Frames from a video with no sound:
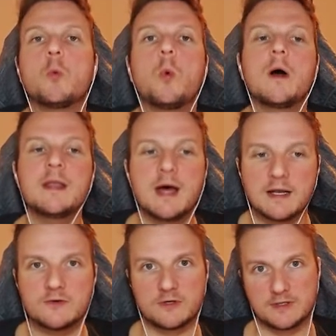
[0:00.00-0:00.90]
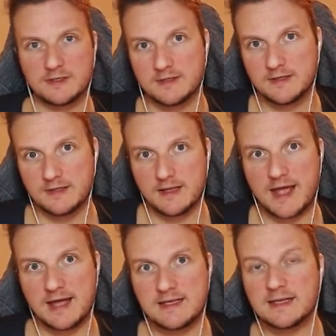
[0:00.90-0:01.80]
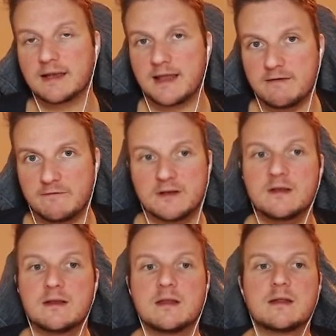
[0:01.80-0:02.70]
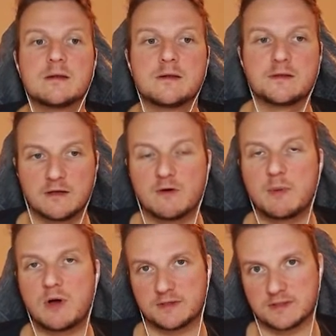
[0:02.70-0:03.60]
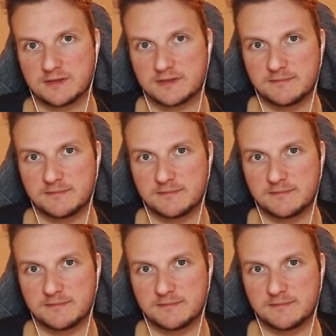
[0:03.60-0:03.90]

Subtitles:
111 silver boxes.